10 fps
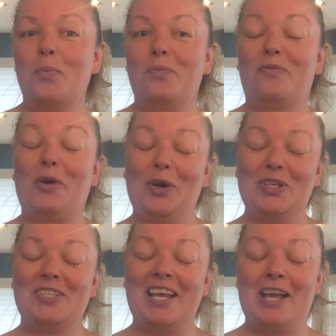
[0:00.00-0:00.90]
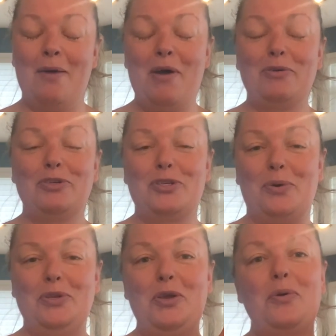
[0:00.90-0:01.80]
first and come out and
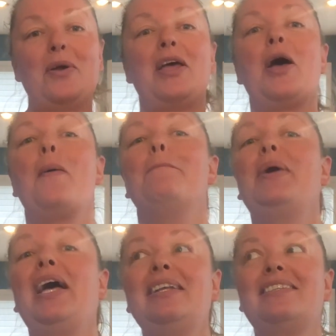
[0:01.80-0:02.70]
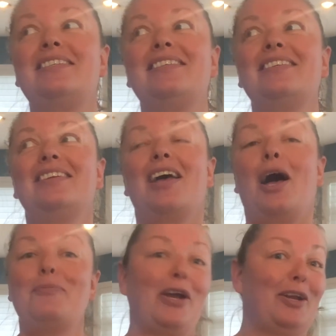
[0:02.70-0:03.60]
shown you, but I'm not gonna